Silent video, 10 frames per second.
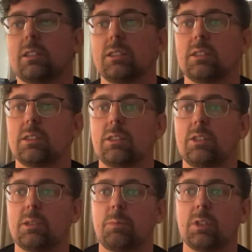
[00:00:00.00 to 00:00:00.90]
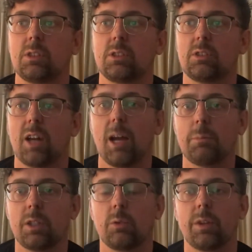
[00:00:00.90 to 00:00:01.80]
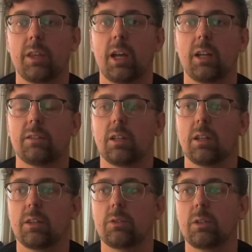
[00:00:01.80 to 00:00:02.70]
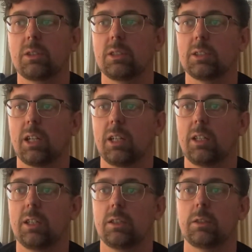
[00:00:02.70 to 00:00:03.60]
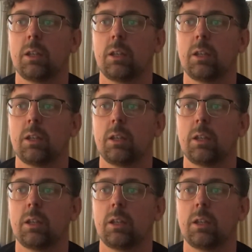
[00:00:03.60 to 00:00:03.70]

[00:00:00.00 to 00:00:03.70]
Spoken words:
it's just been grappling with that throughout the entire year.